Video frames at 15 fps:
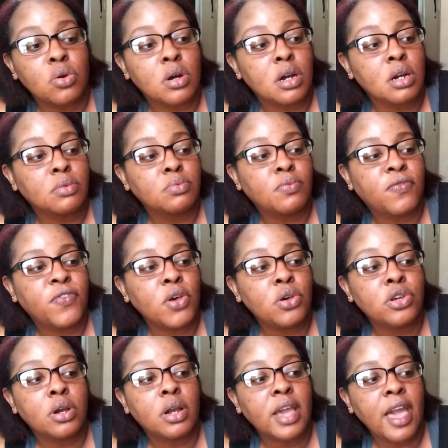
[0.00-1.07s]
or
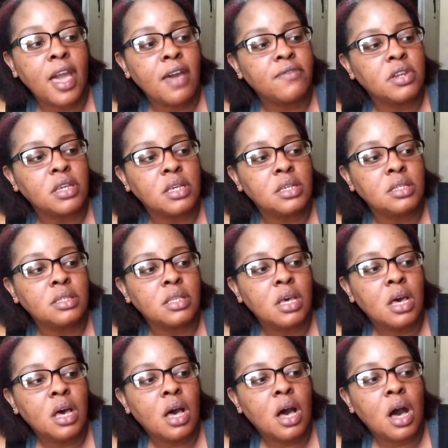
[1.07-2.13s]
fill your cavities
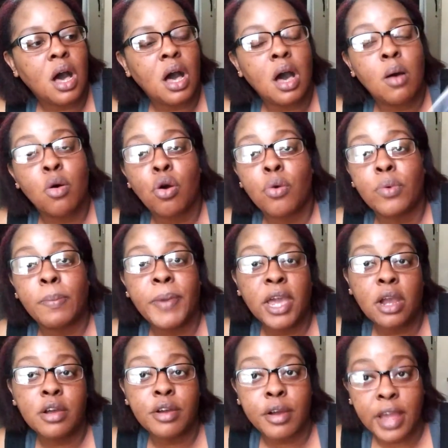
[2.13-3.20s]
uh, or
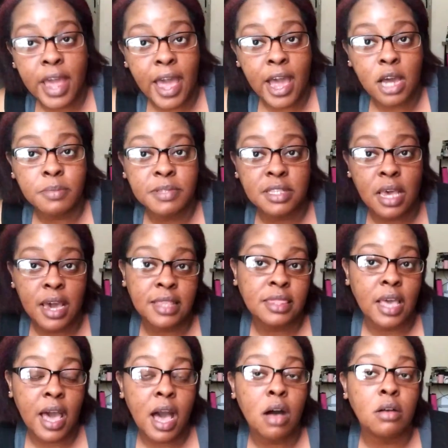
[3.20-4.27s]
repair your caps at
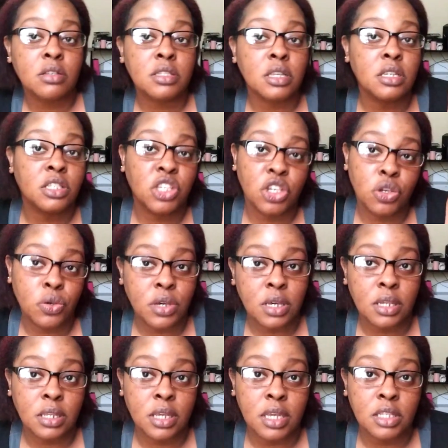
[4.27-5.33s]
the house until you
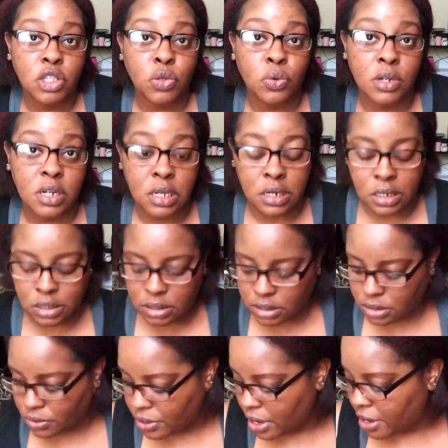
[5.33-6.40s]
can get to a
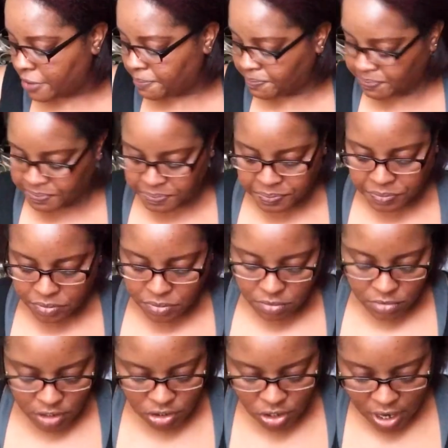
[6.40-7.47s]
dentist, okay?
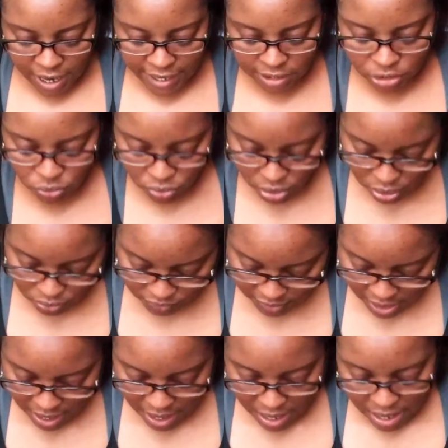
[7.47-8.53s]
So I got two of
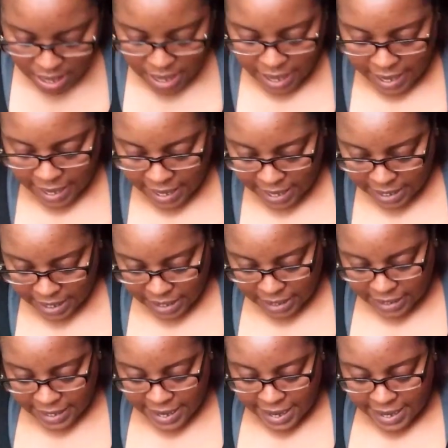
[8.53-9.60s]
those. And
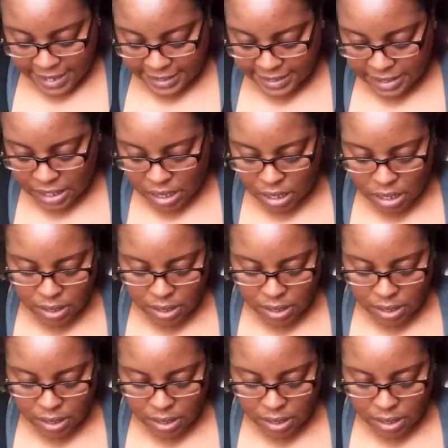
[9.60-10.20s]
last